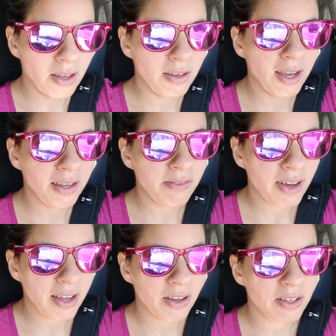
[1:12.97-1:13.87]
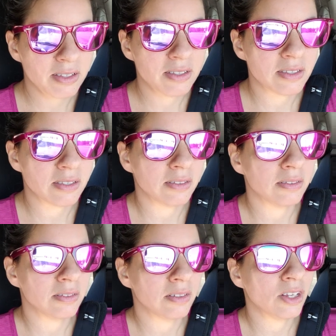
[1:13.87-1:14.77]
Negative ions
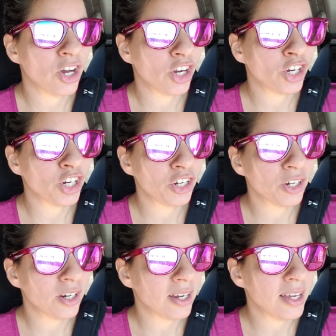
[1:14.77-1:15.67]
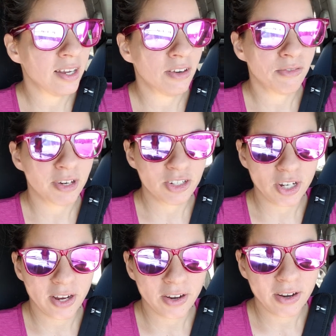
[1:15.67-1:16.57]
occur in fresh
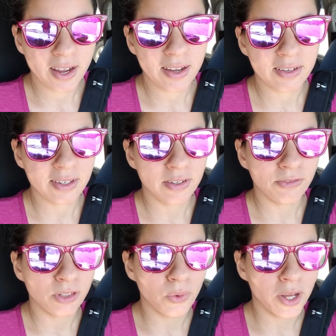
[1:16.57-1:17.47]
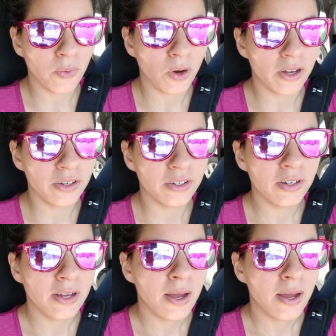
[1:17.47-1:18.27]
air and in flowing water,